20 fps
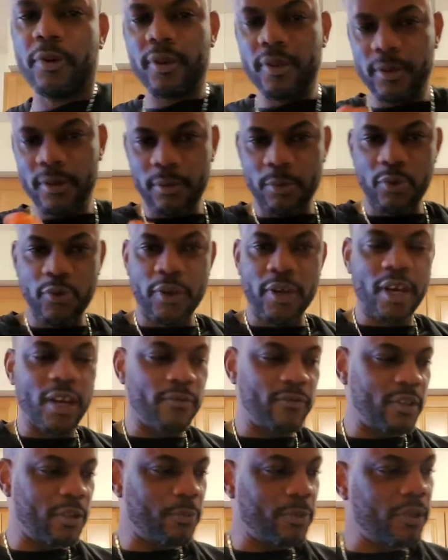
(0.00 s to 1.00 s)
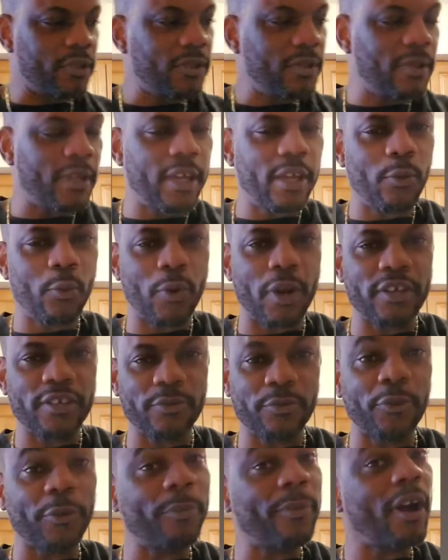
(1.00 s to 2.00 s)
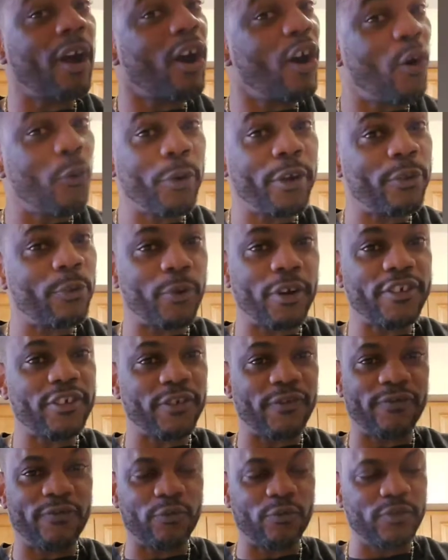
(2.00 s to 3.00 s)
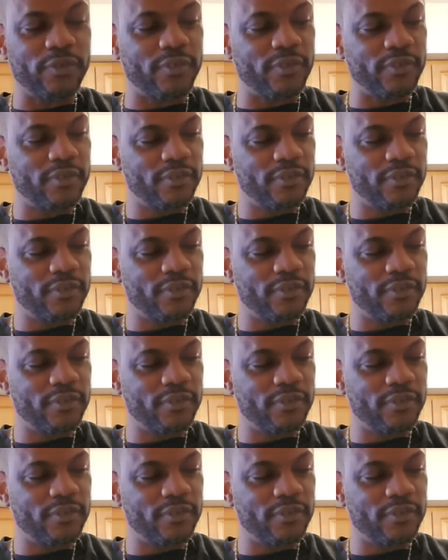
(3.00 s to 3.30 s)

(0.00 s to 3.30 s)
So we're gonna have this on the side. Remember, always wash your food.